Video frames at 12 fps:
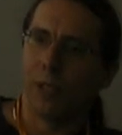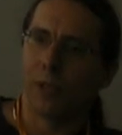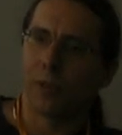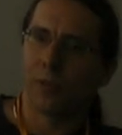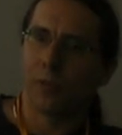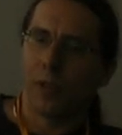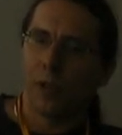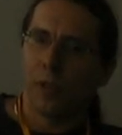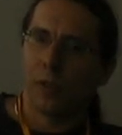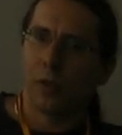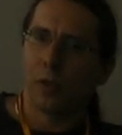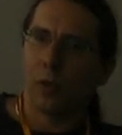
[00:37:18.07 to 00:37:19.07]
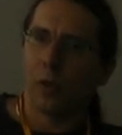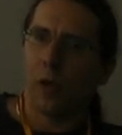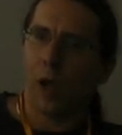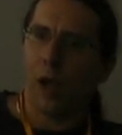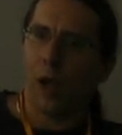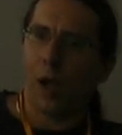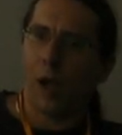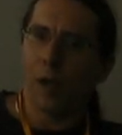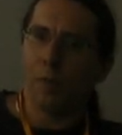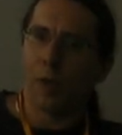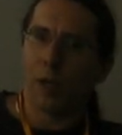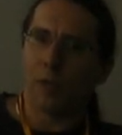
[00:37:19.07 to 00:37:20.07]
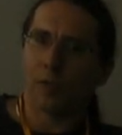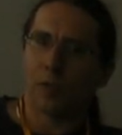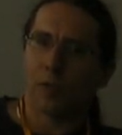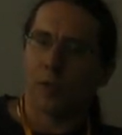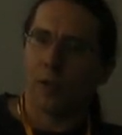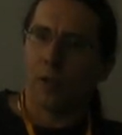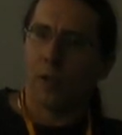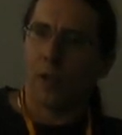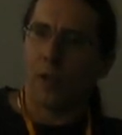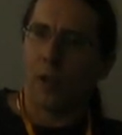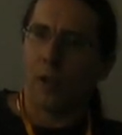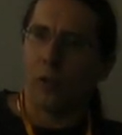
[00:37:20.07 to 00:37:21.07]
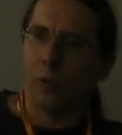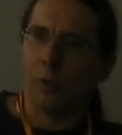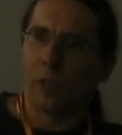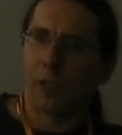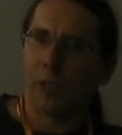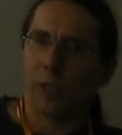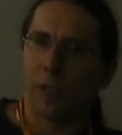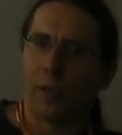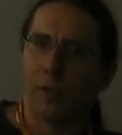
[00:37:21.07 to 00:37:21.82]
Because, you know, I bought a Lumia kit